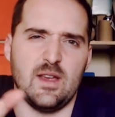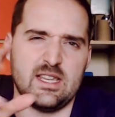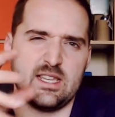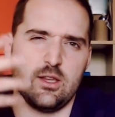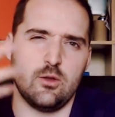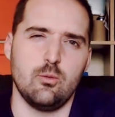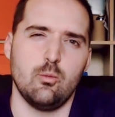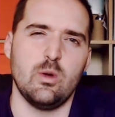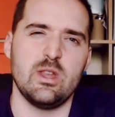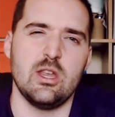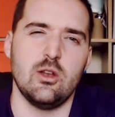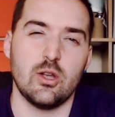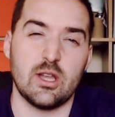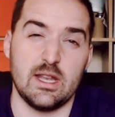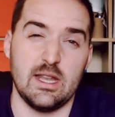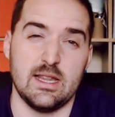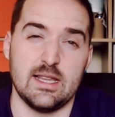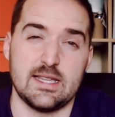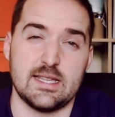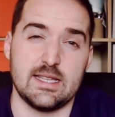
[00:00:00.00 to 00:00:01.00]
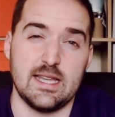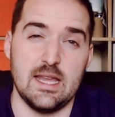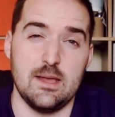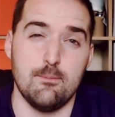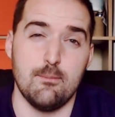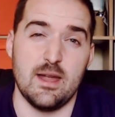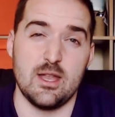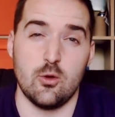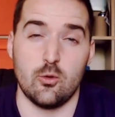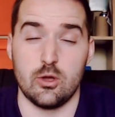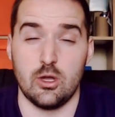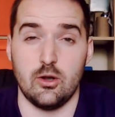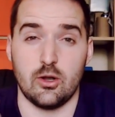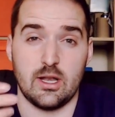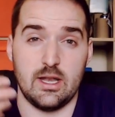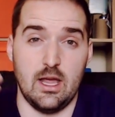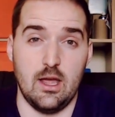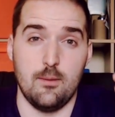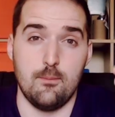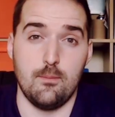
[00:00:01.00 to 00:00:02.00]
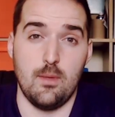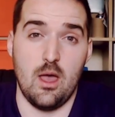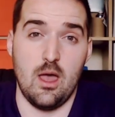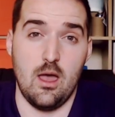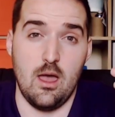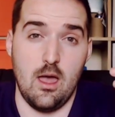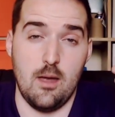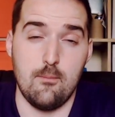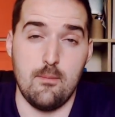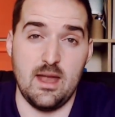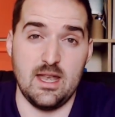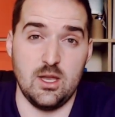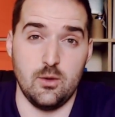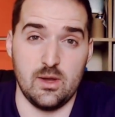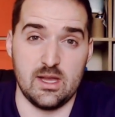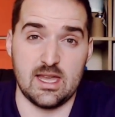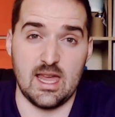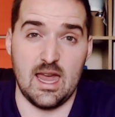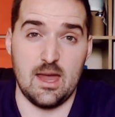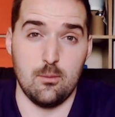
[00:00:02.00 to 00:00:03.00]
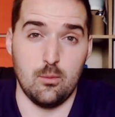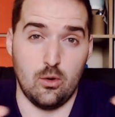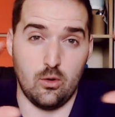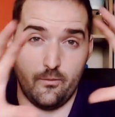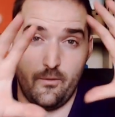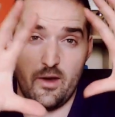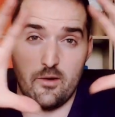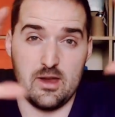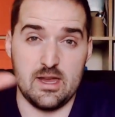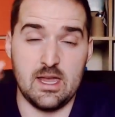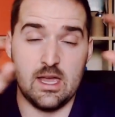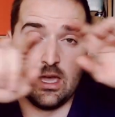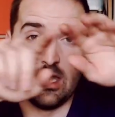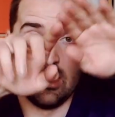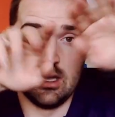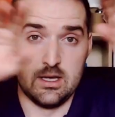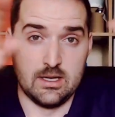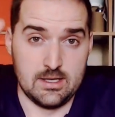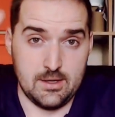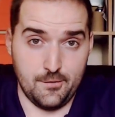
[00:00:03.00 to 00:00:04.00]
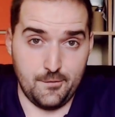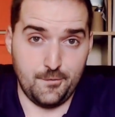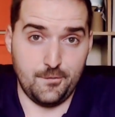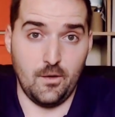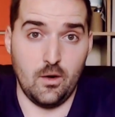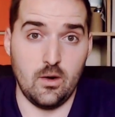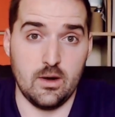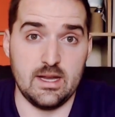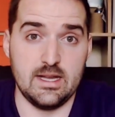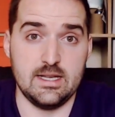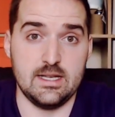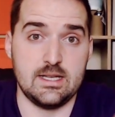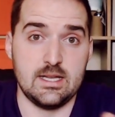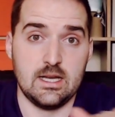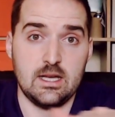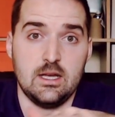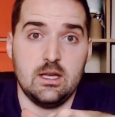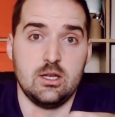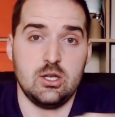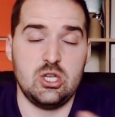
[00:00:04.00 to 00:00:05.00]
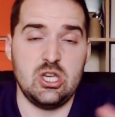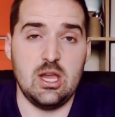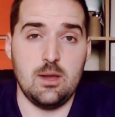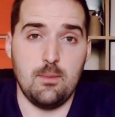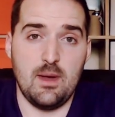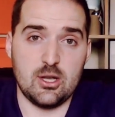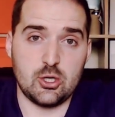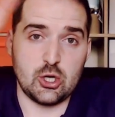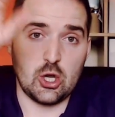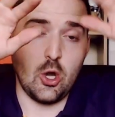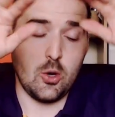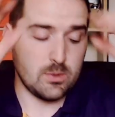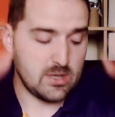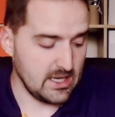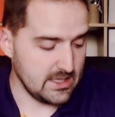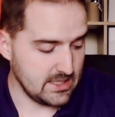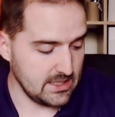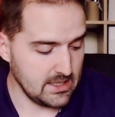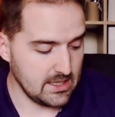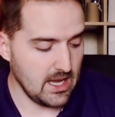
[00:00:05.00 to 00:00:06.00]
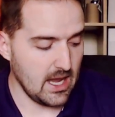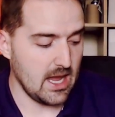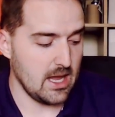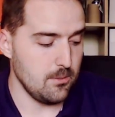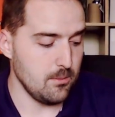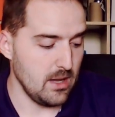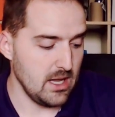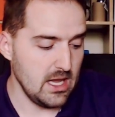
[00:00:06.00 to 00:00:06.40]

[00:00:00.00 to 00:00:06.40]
So when you're looking at the Steam menu or you're looking at a menu in game or very defined geometric objects in game,